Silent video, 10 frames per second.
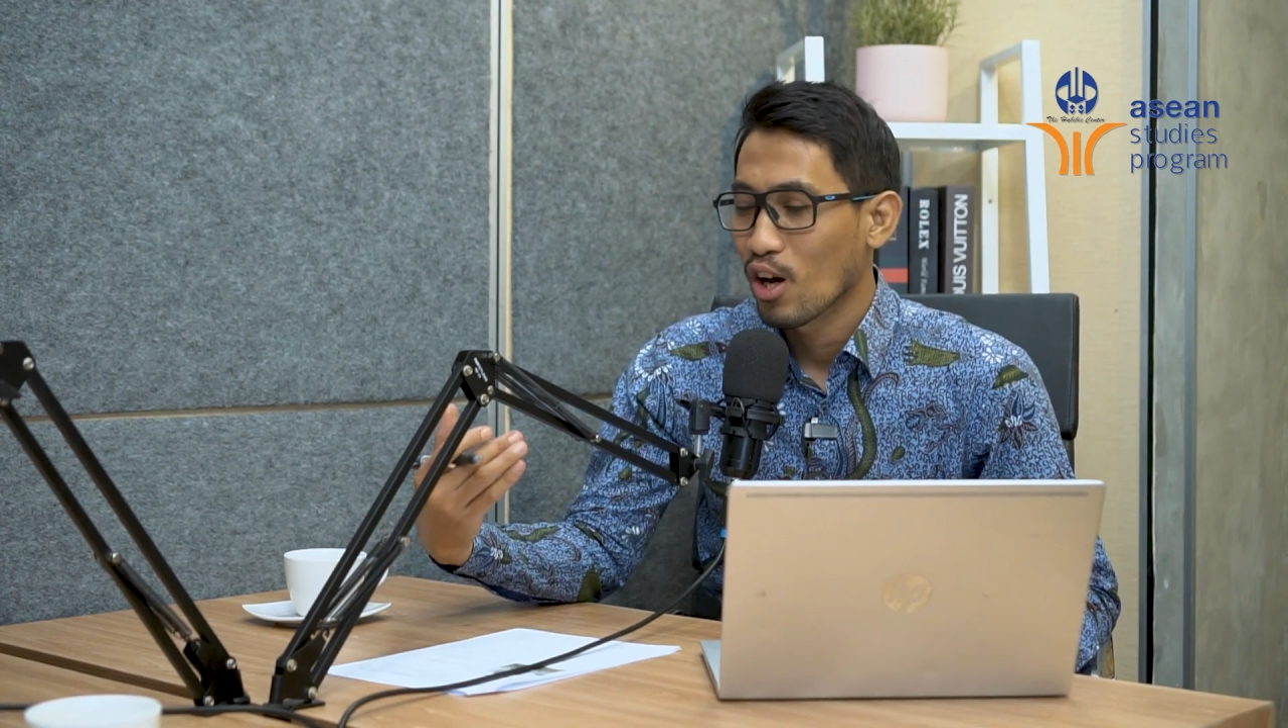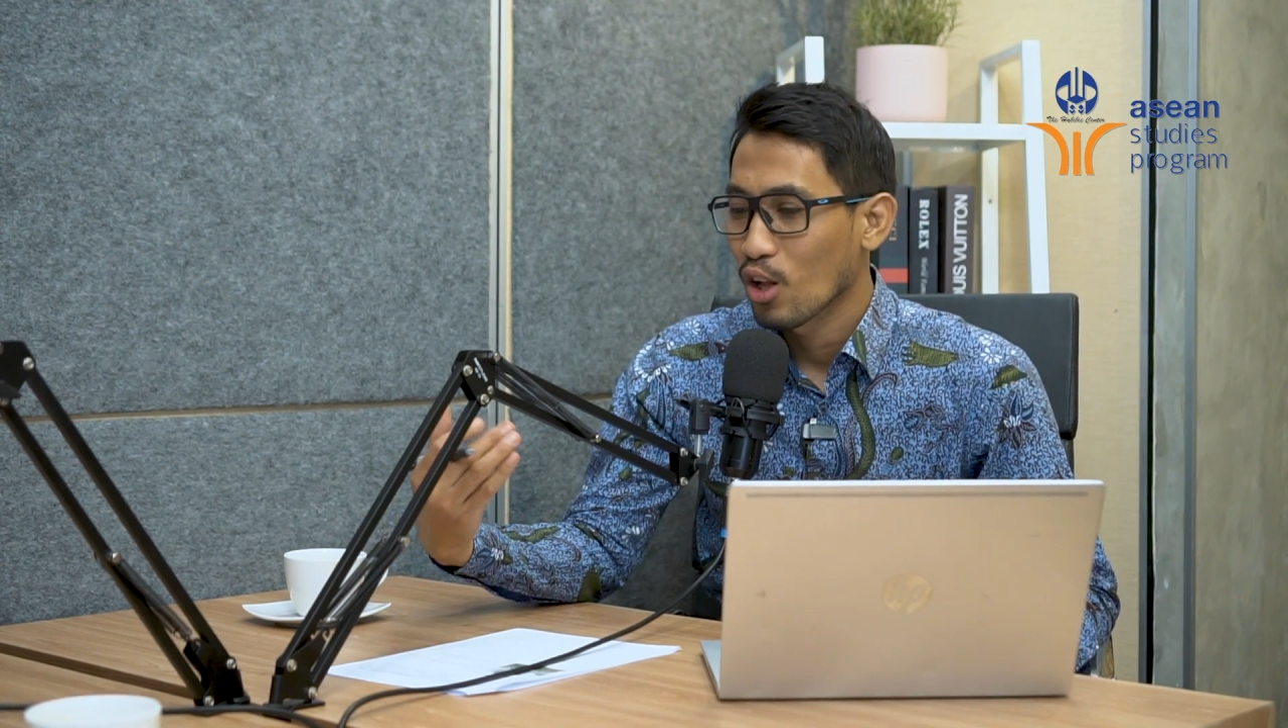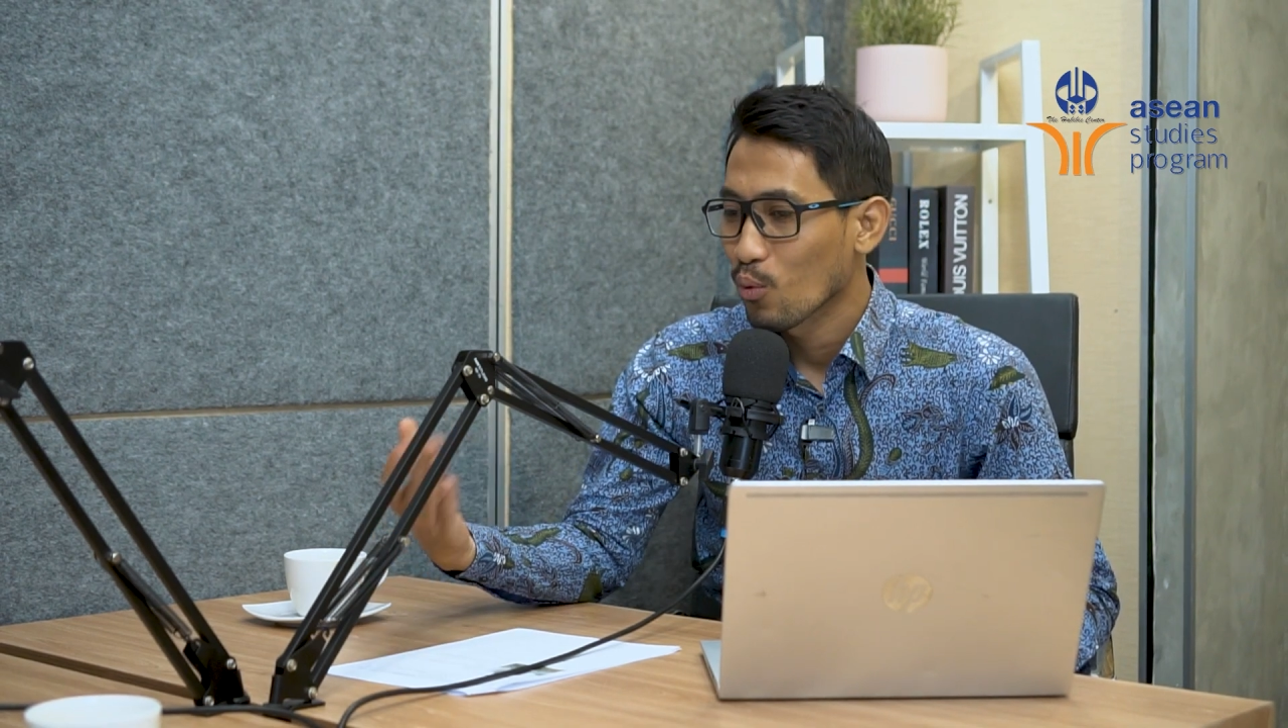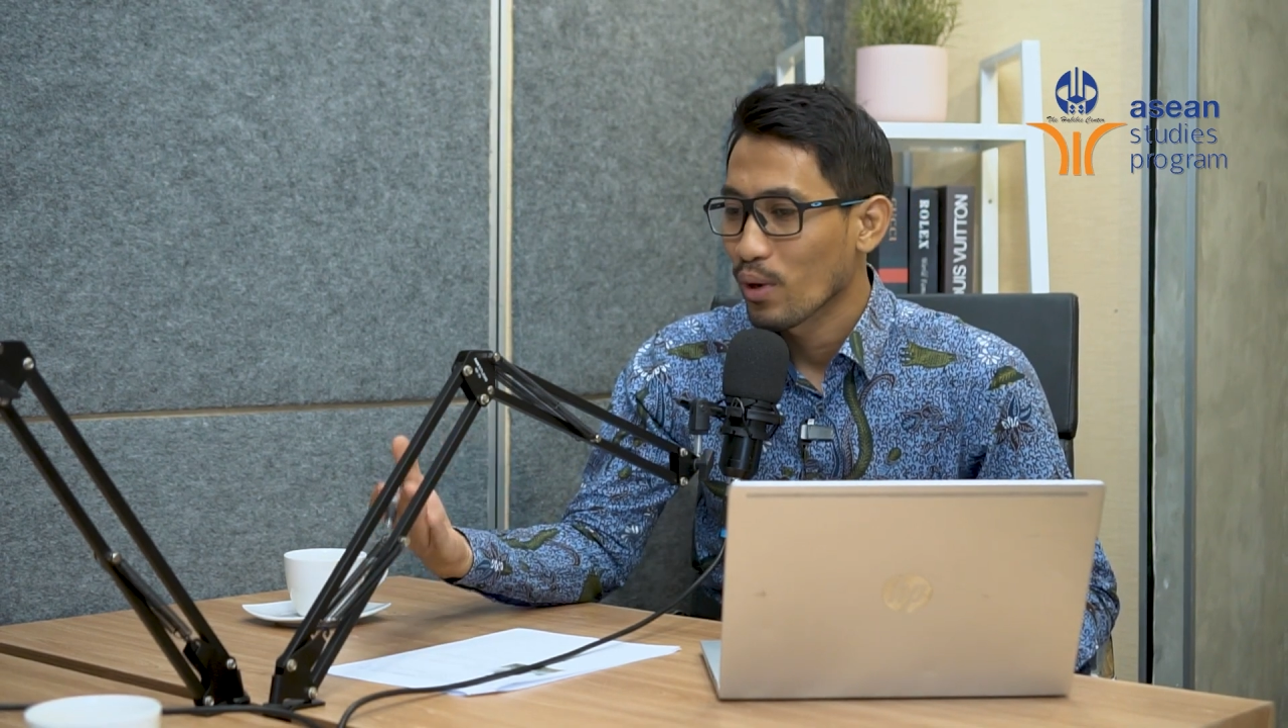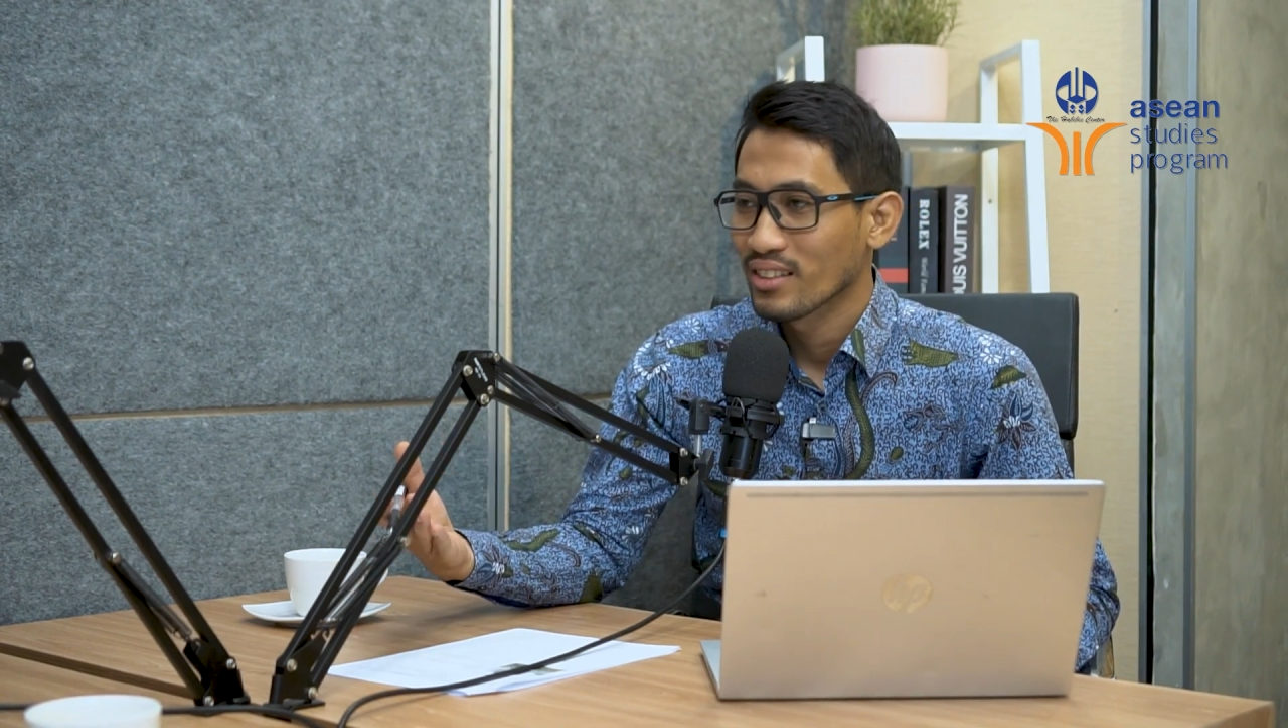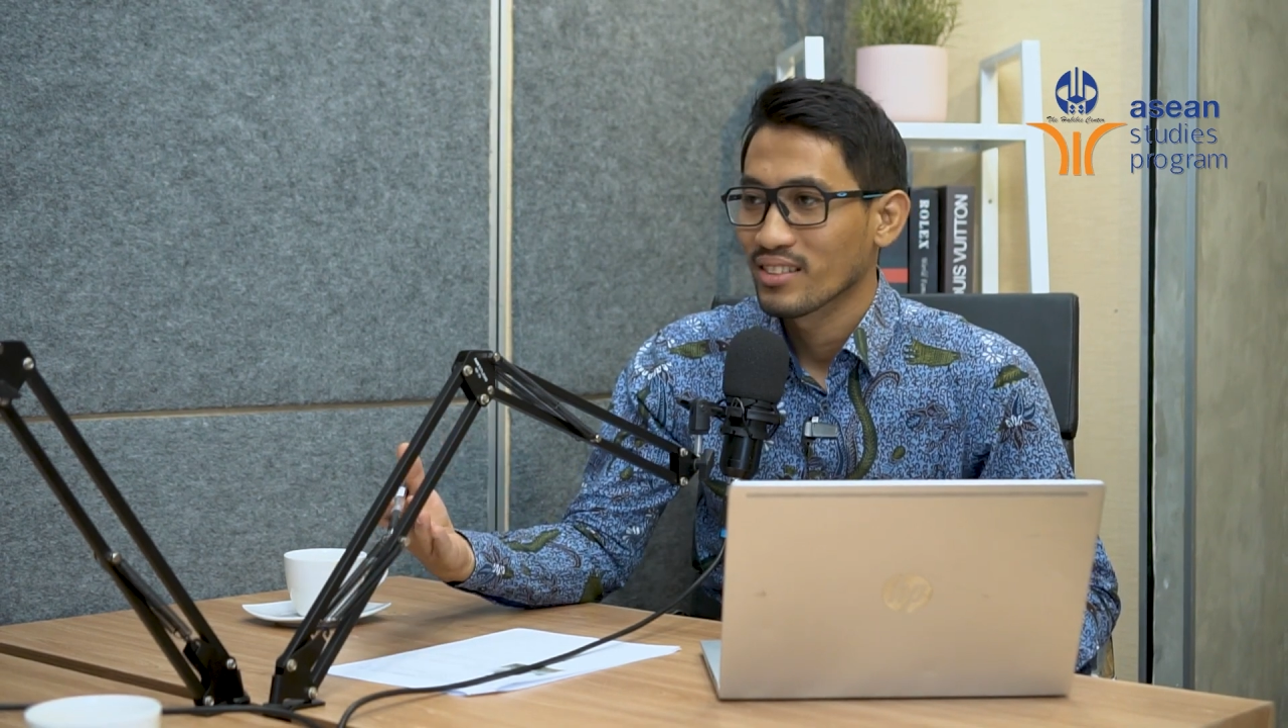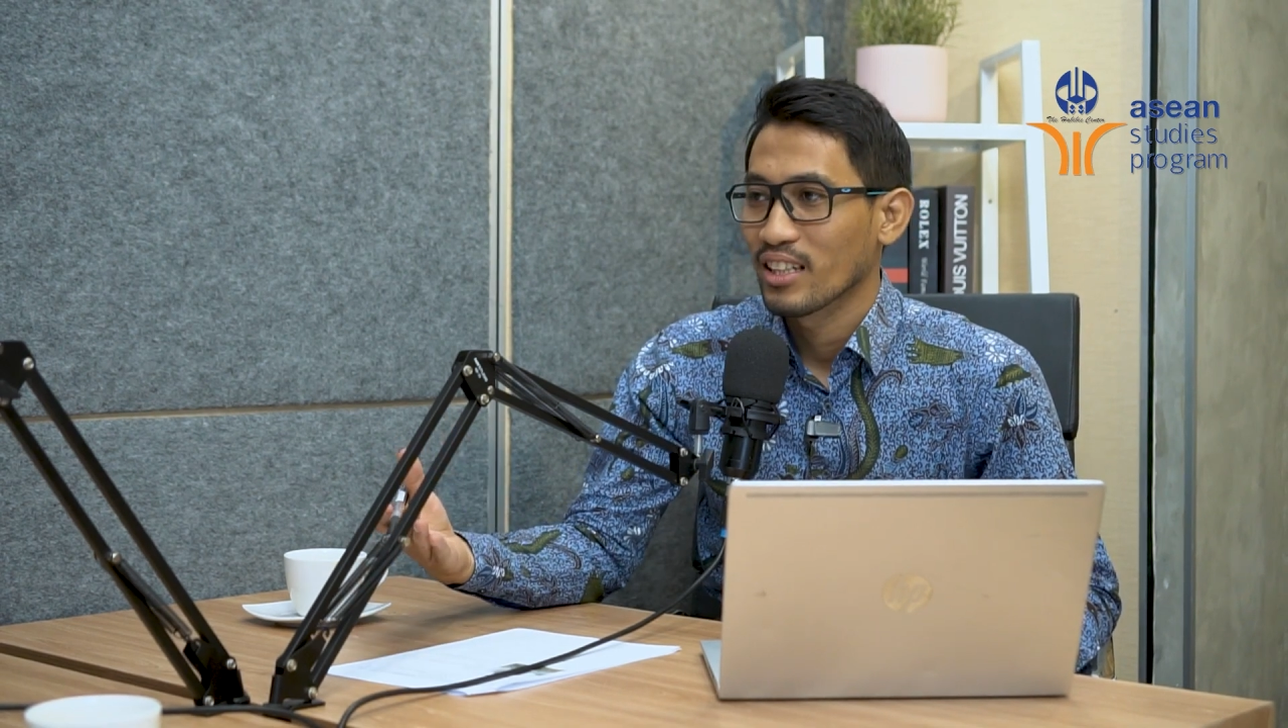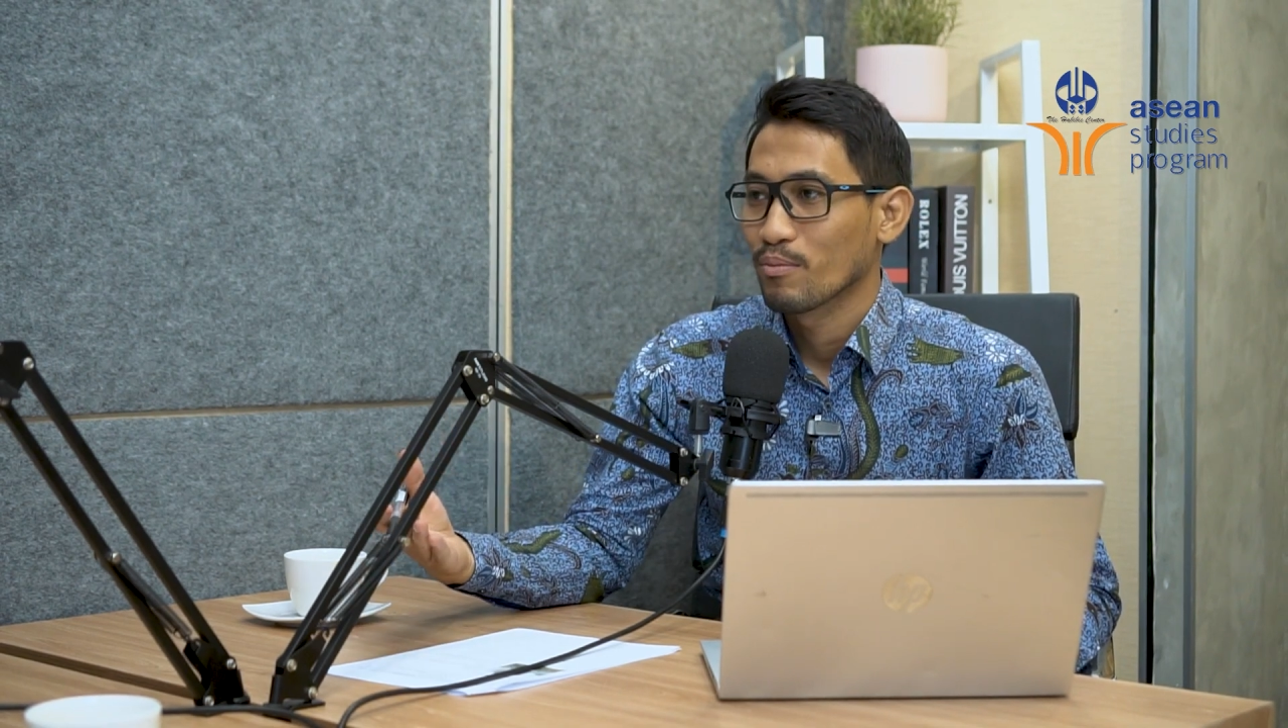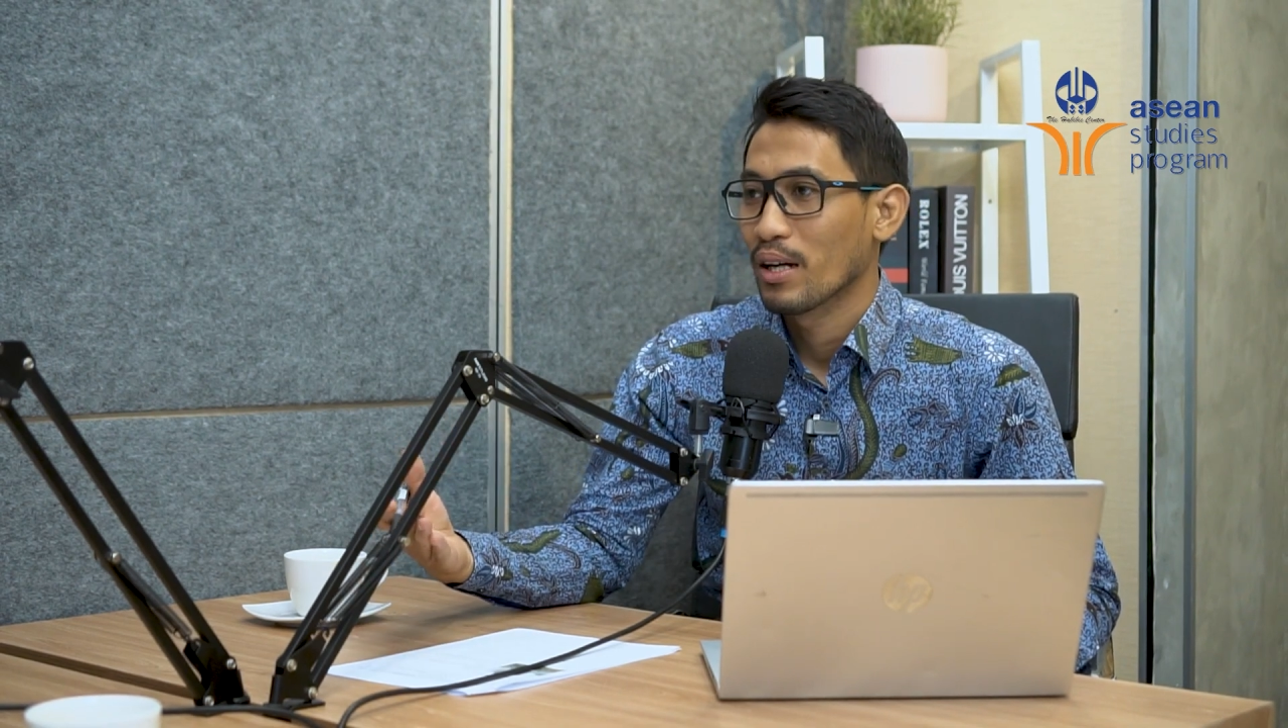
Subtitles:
always said